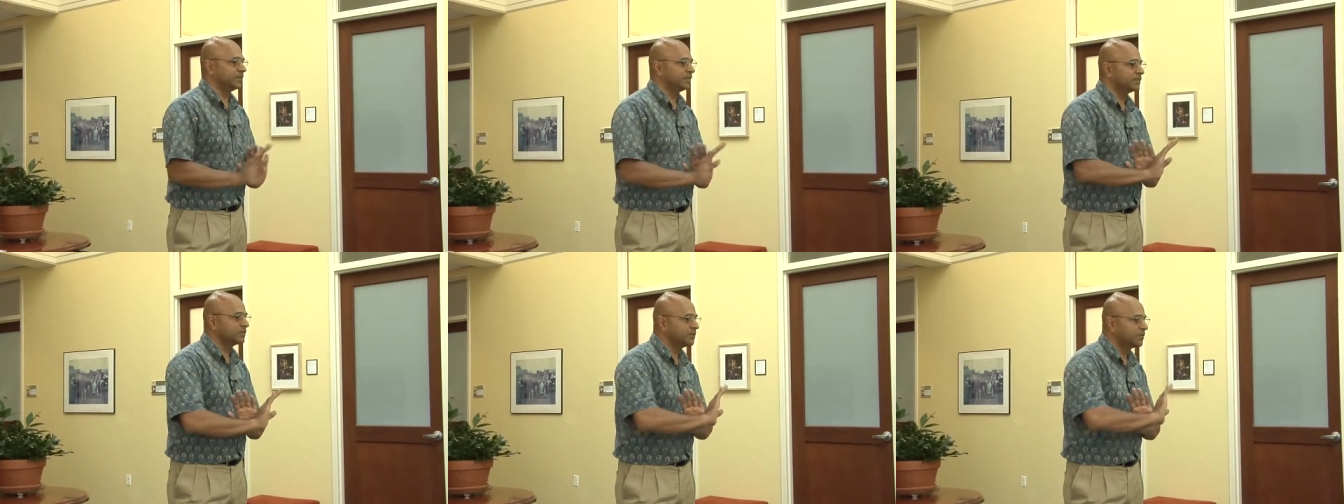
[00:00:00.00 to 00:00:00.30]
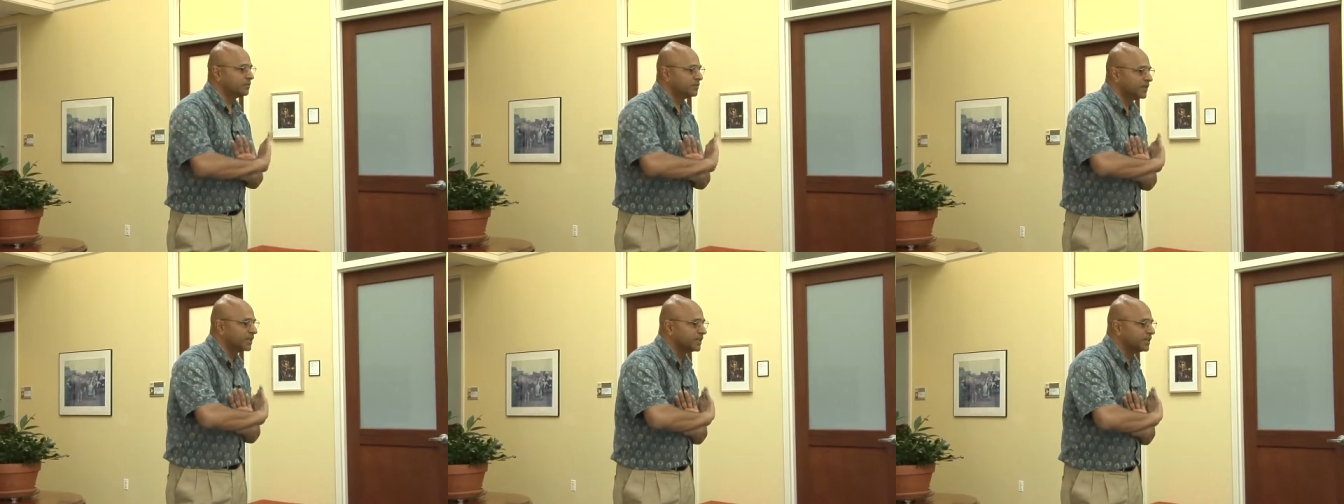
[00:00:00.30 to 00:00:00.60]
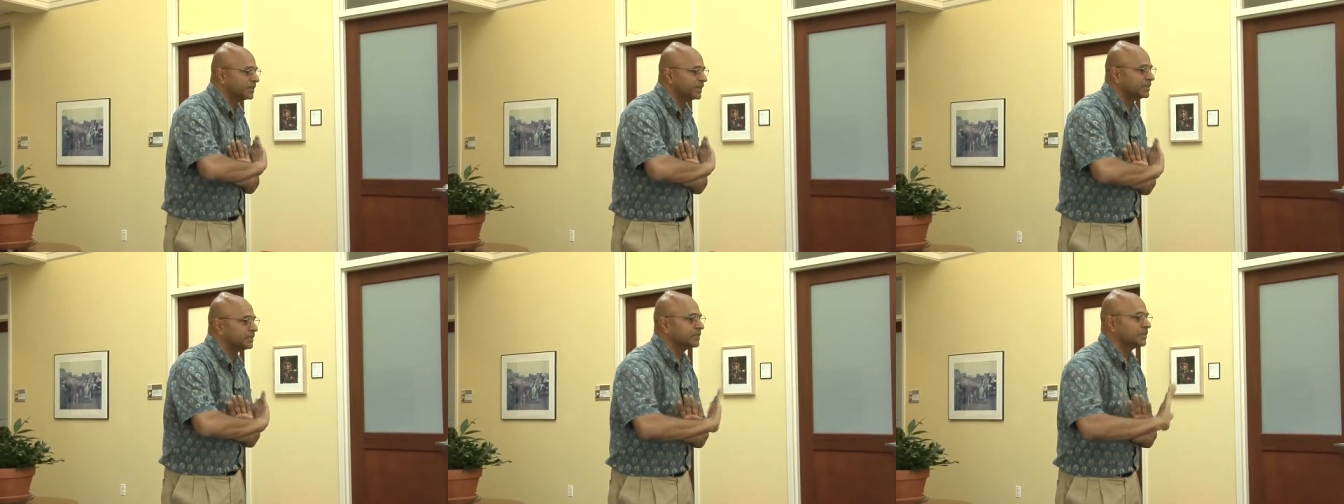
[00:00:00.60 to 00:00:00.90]
It's going to be
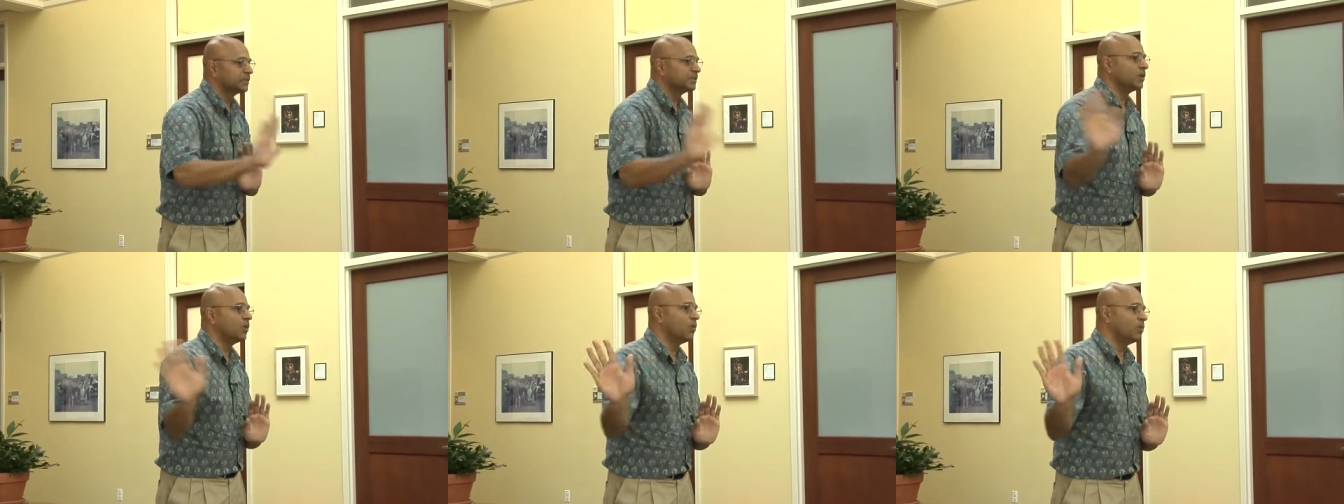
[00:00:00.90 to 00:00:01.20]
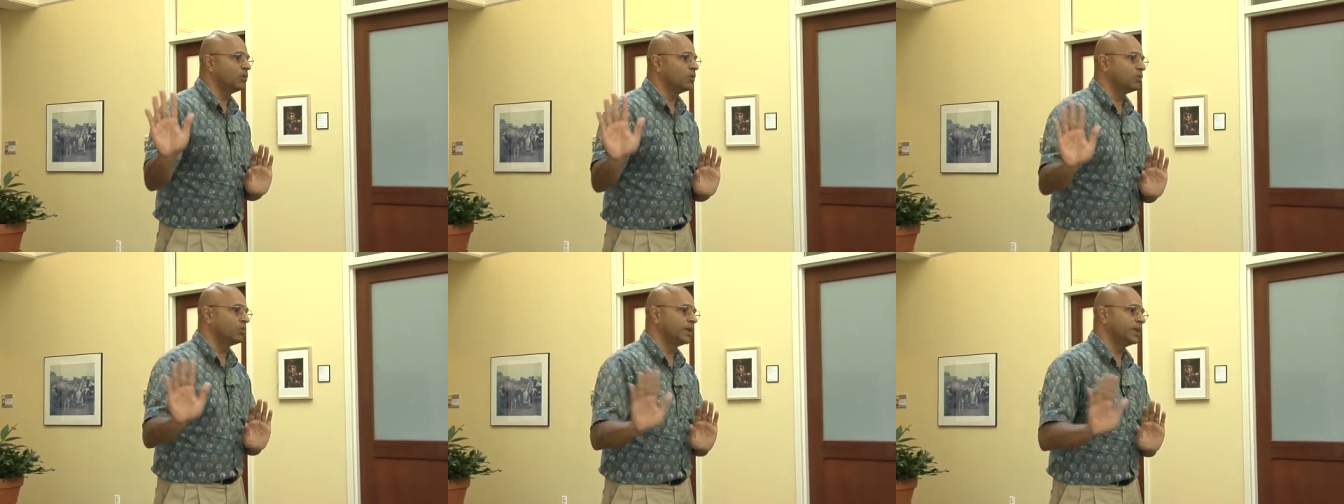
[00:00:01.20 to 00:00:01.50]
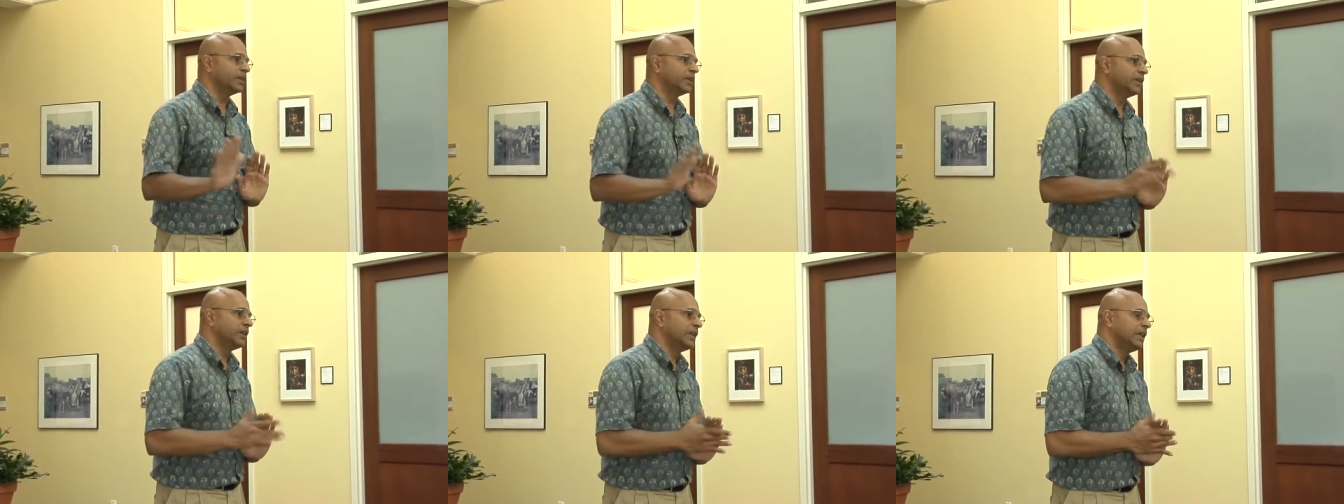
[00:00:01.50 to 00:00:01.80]
contested the whole
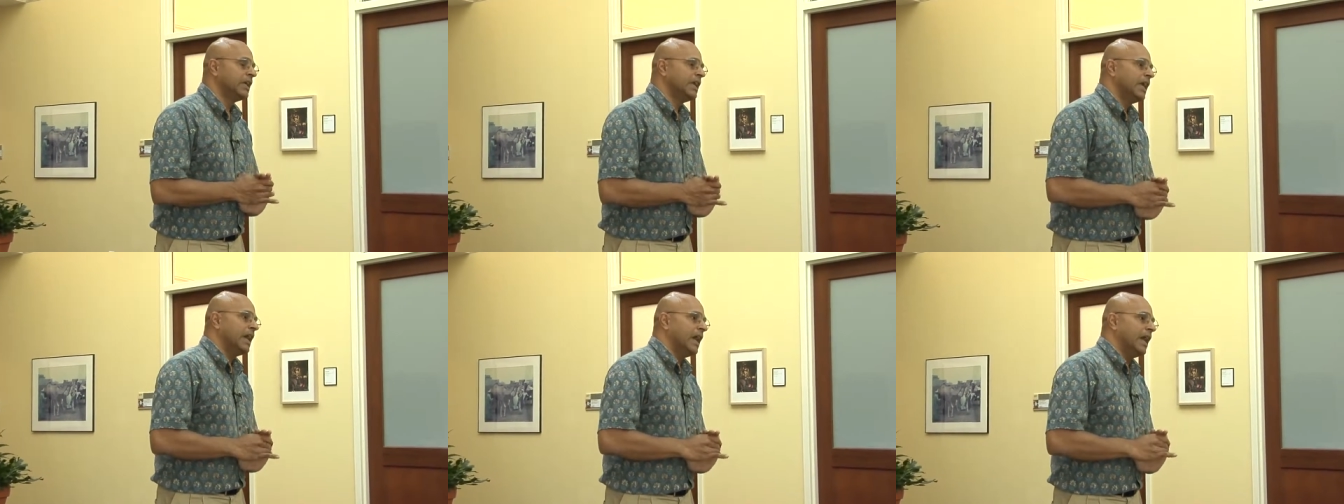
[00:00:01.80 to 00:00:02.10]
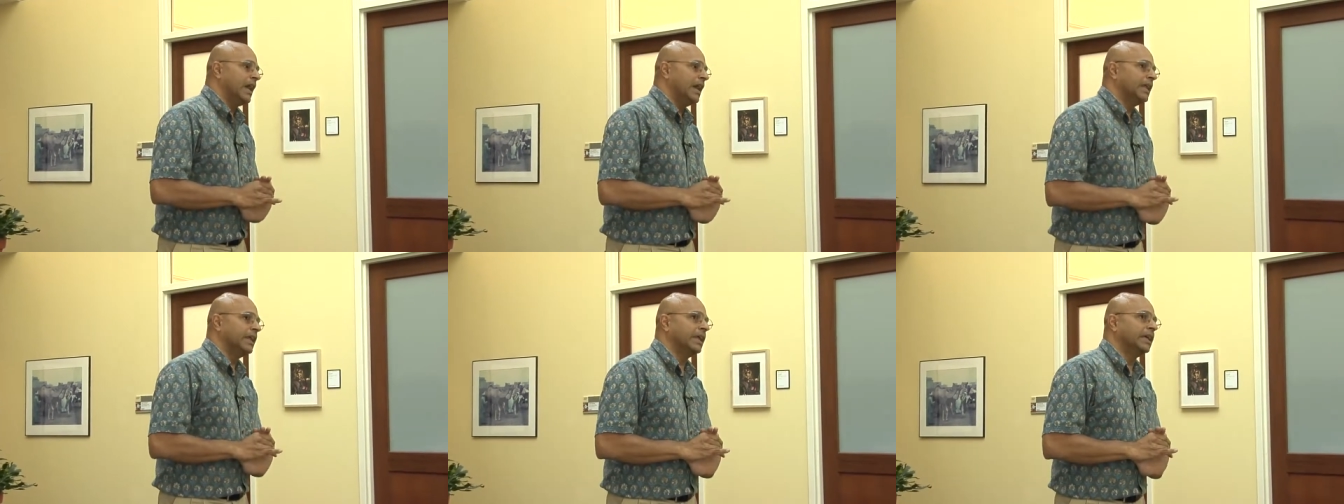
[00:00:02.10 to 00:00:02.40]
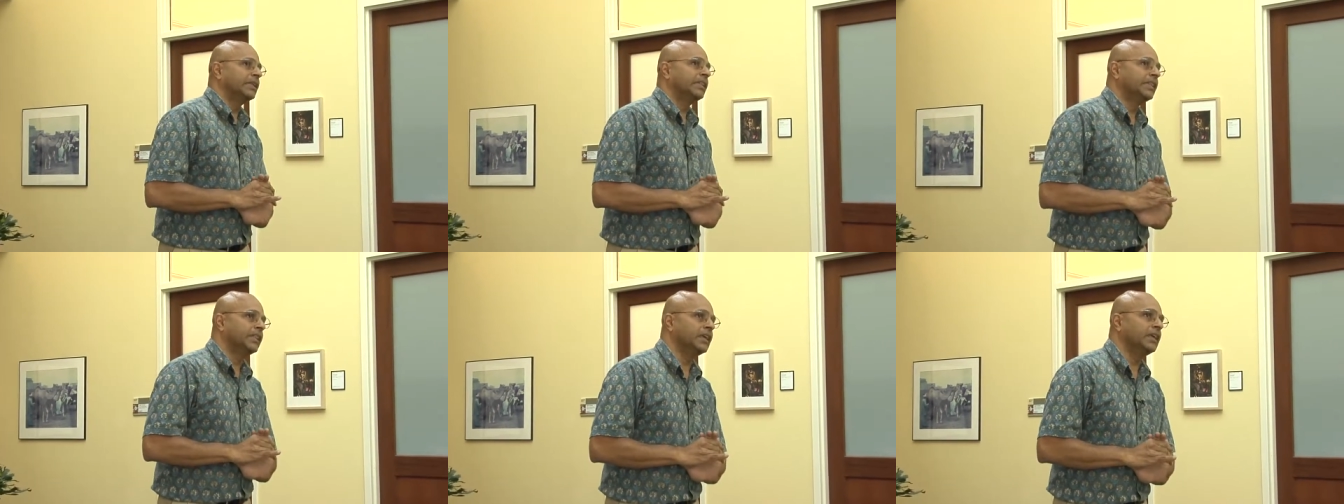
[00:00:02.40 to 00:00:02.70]
way. And
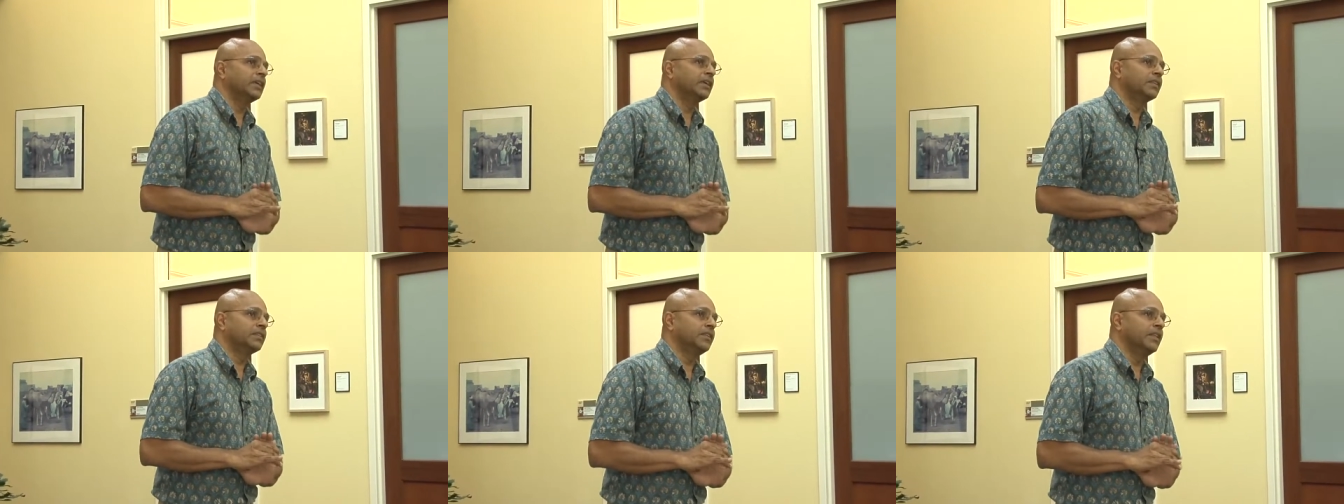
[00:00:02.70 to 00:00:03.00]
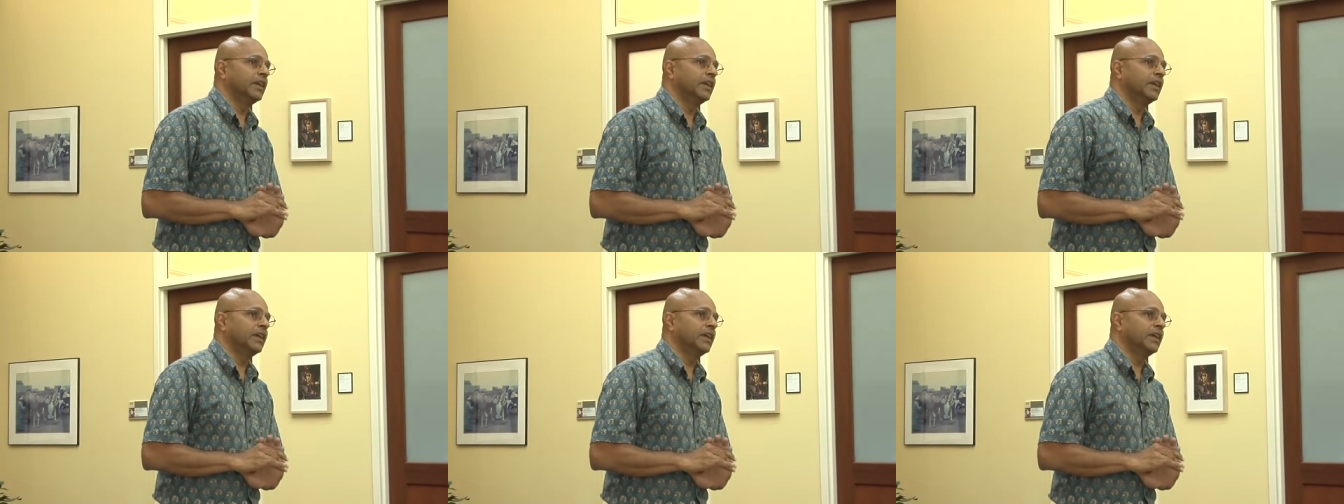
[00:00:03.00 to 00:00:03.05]
I think